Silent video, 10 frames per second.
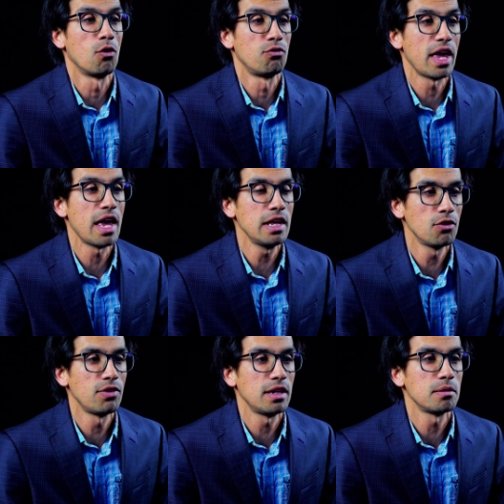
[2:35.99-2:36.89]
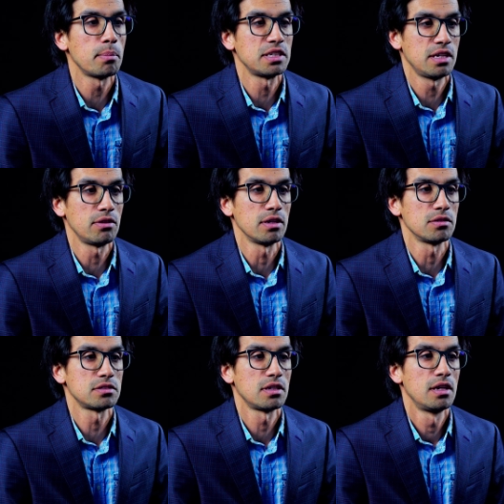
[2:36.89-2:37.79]
of innovative
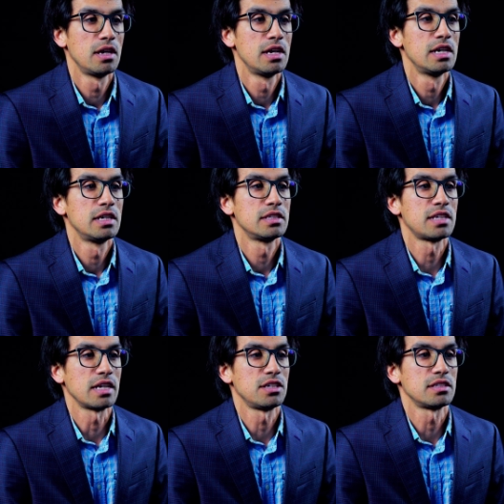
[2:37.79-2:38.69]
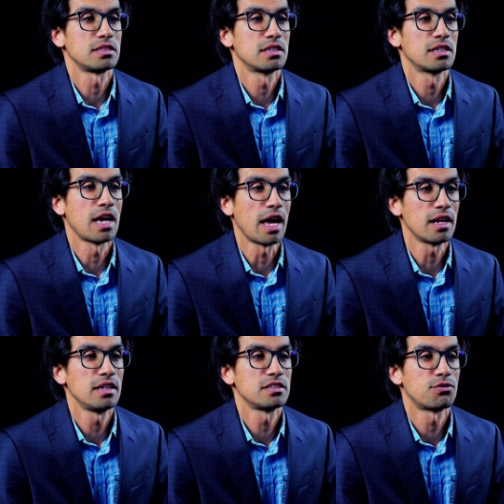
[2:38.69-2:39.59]
materials, such as
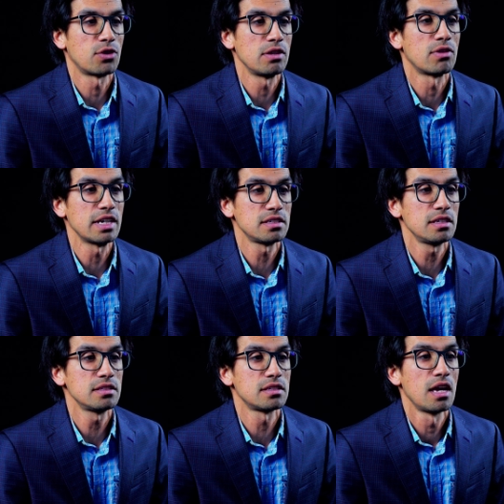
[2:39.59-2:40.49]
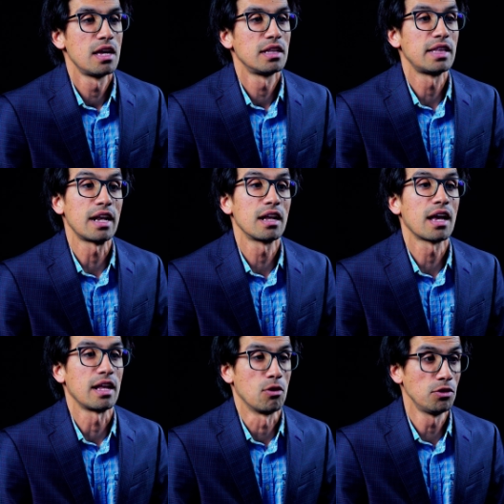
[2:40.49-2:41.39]
catalyst-free resins that
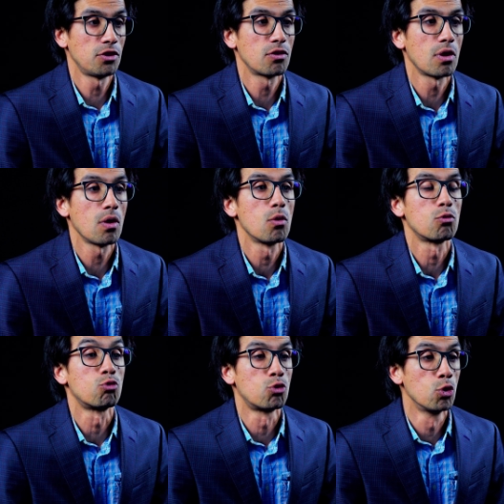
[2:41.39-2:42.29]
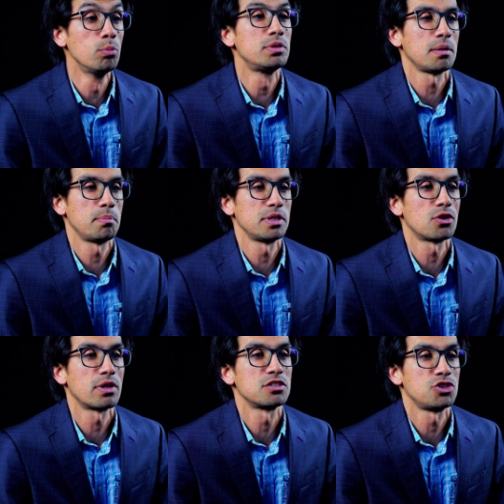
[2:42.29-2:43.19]
can undergo room
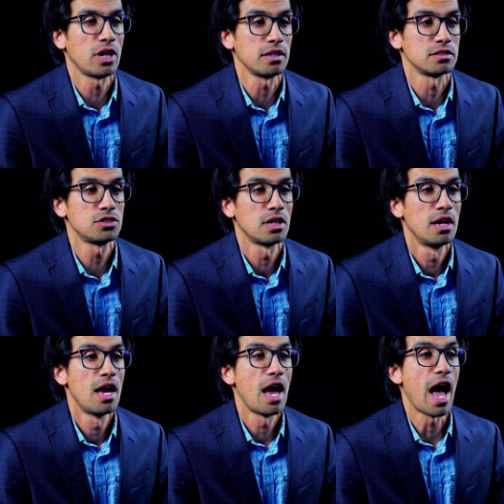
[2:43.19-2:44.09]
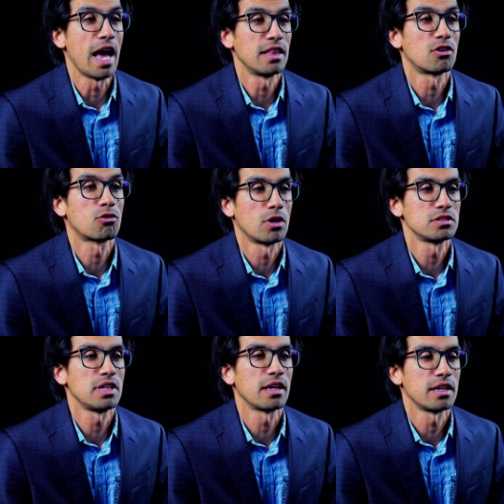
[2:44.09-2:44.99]
temperature exchange at their
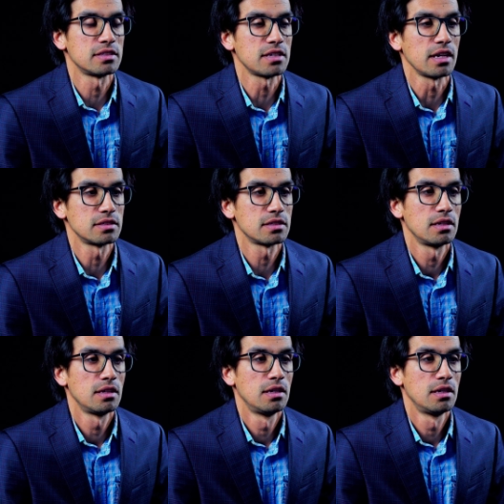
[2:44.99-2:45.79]
cross-linking sites.